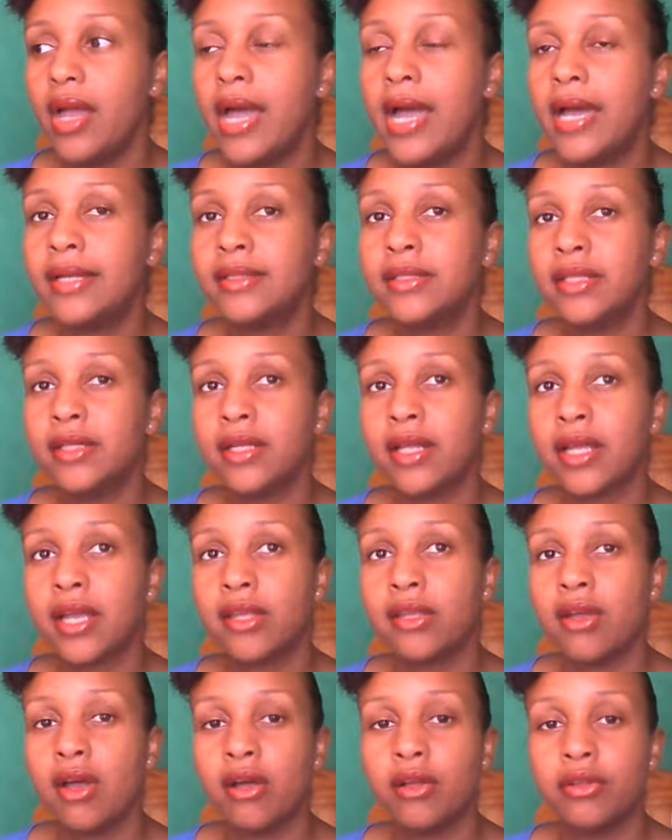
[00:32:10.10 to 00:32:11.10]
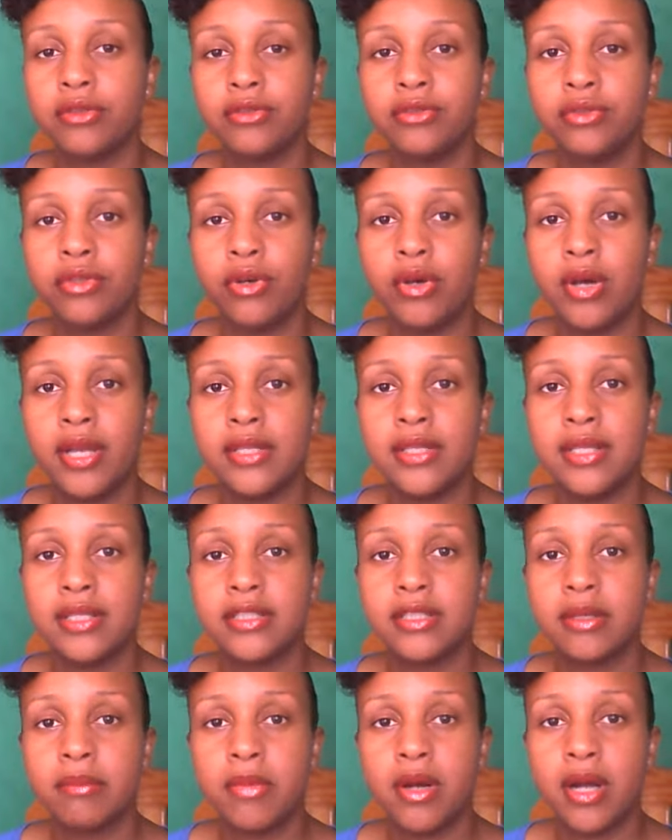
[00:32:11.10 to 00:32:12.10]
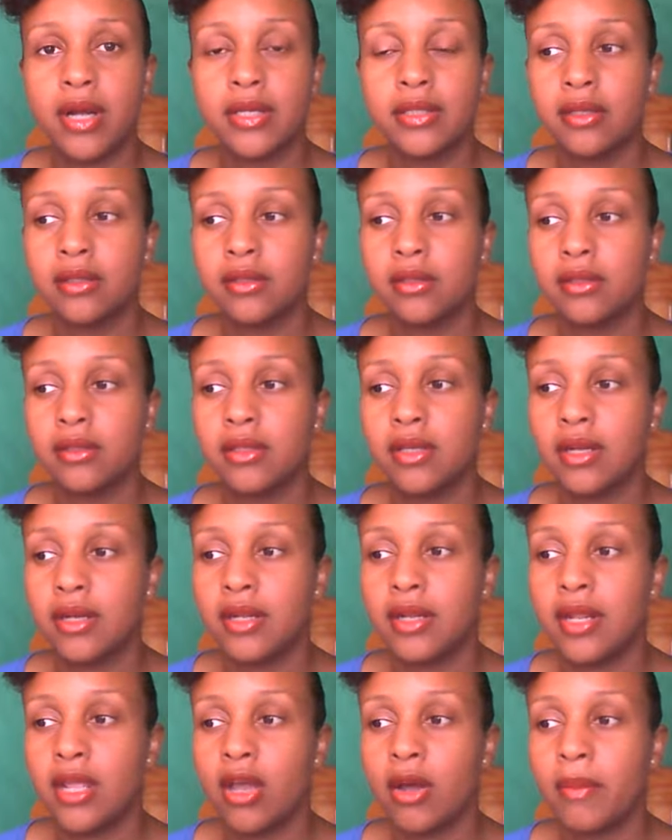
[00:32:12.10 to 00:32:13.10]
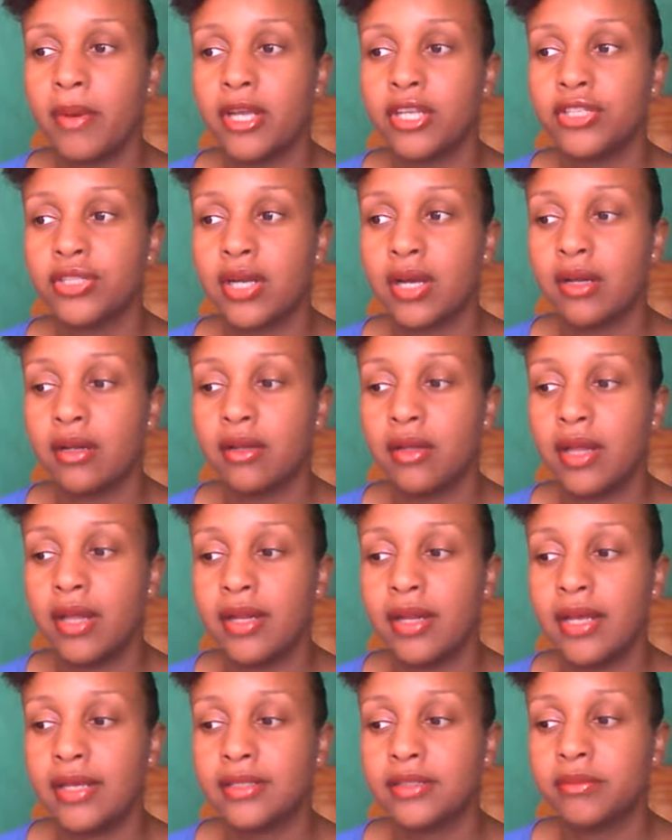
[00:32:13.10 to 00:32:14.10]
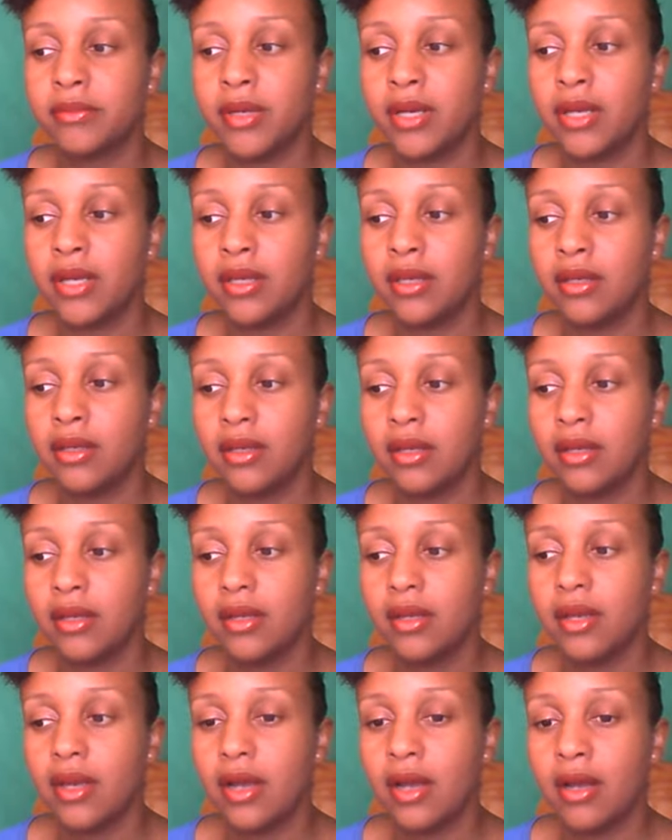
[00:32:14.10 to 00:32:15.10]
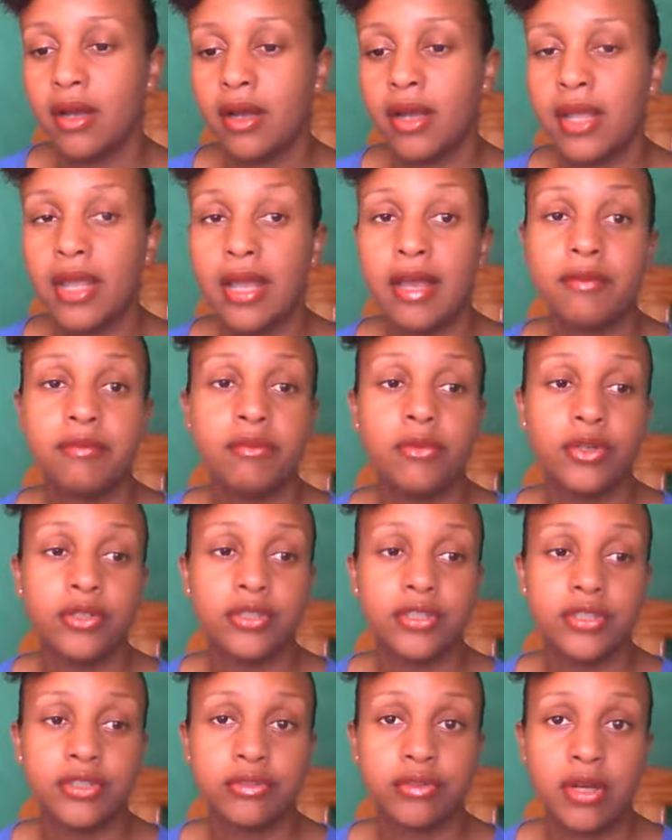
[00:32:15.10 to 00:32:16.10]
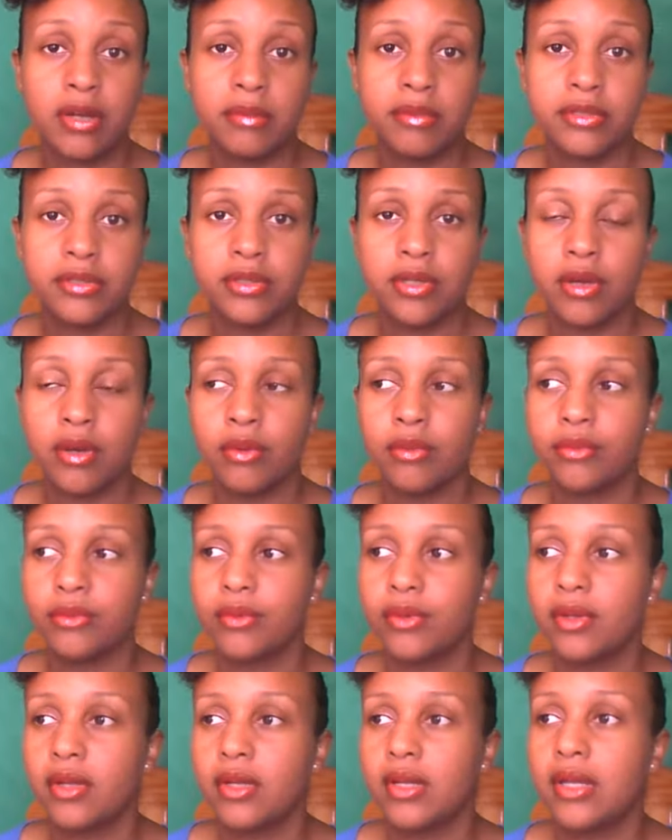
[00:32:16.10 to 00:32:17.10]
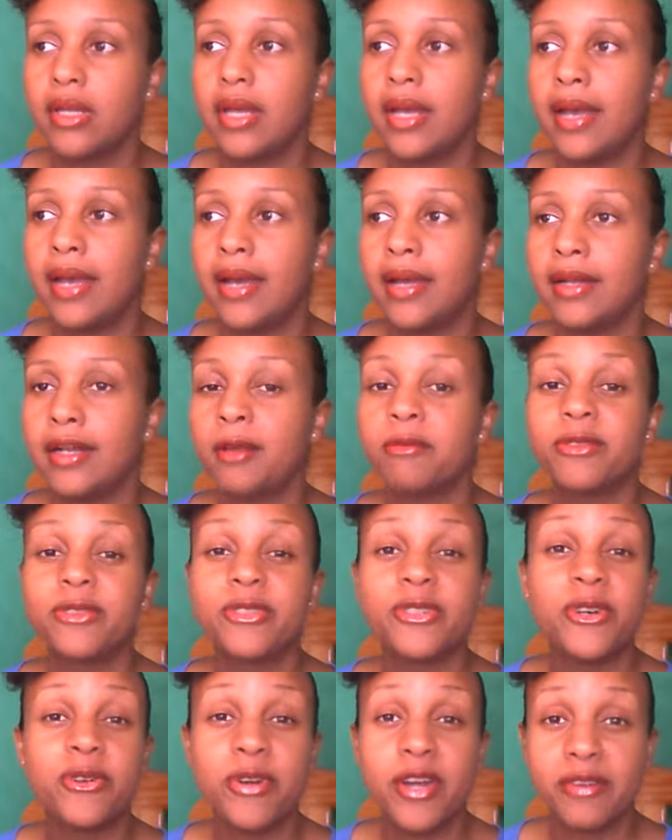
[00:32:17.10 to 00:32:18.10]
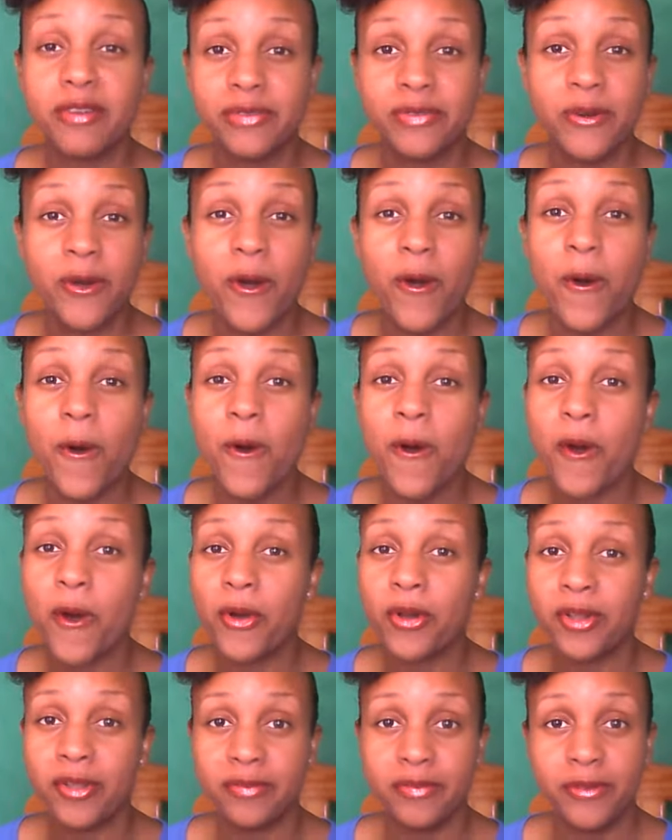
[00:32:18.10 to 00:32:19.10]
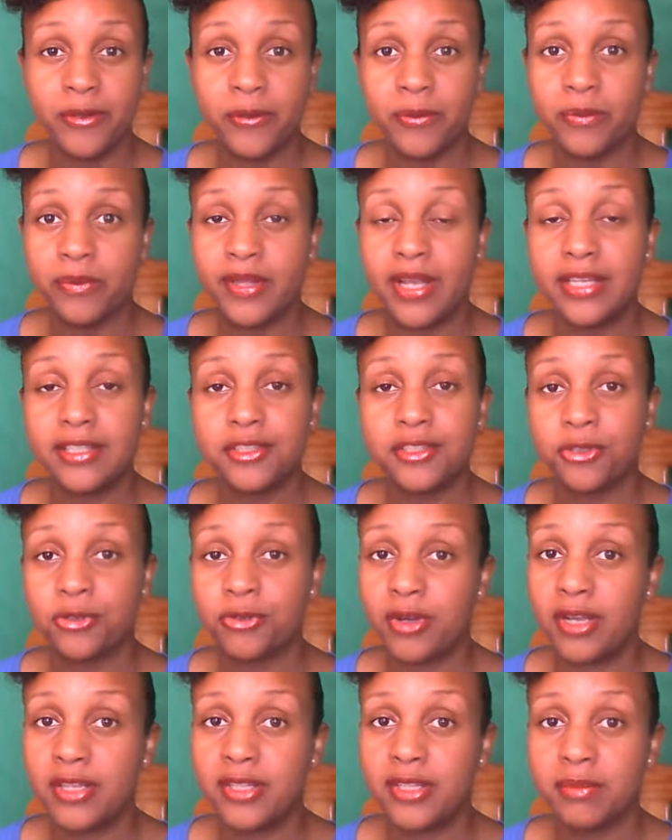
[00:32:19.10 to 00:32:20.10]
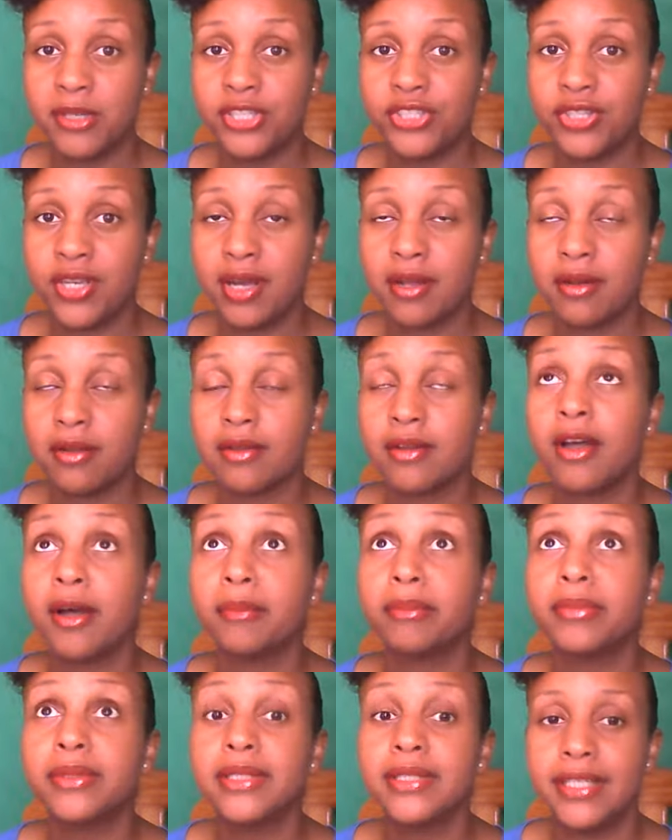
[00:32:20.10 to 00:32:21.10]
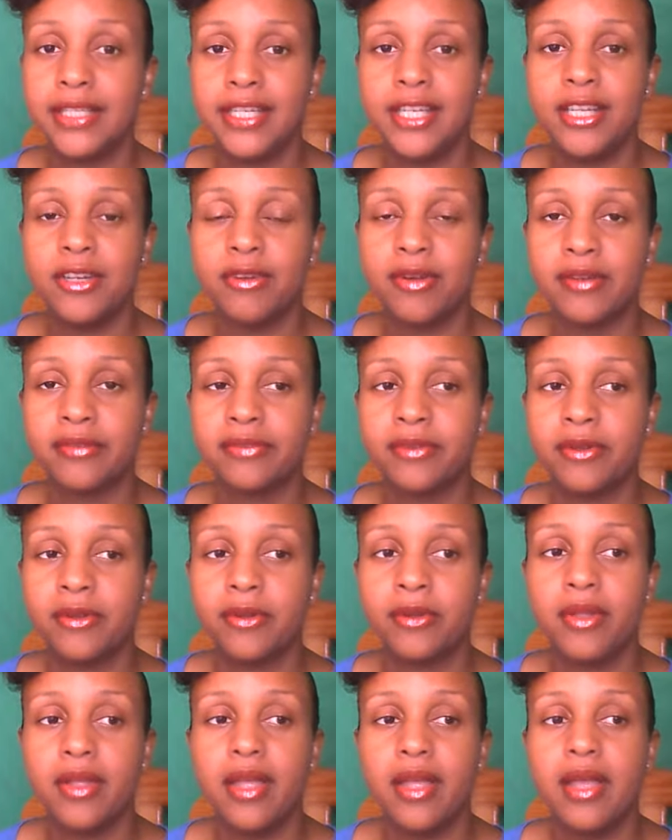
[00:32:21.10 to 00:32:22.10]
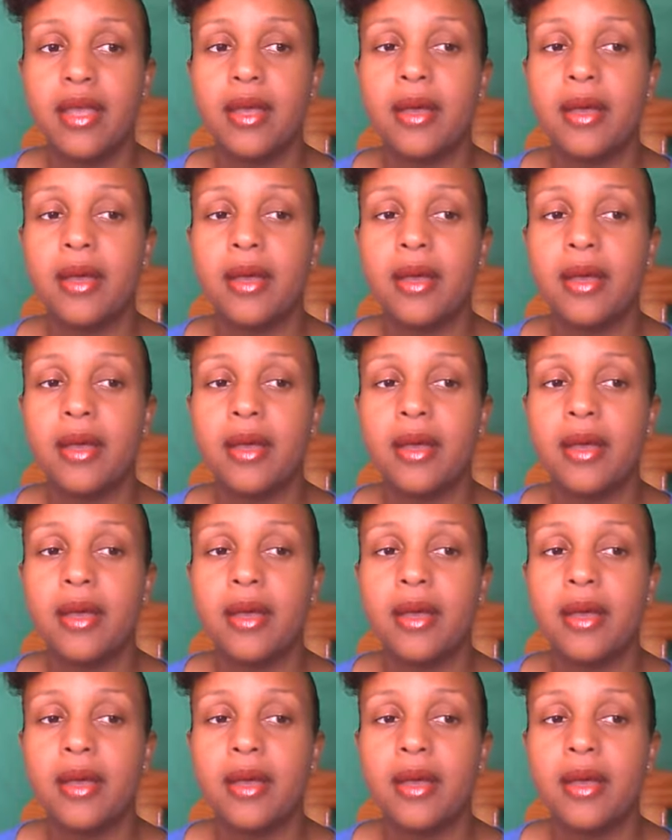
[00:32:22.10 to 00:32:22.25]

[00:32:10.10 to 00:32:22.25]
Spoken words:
I did like a y'all know I did some marketing the other day on my channel, and as my I have more subscribers now, and I'm so grateful for all of you that subscribe to my channel. Completely grateful.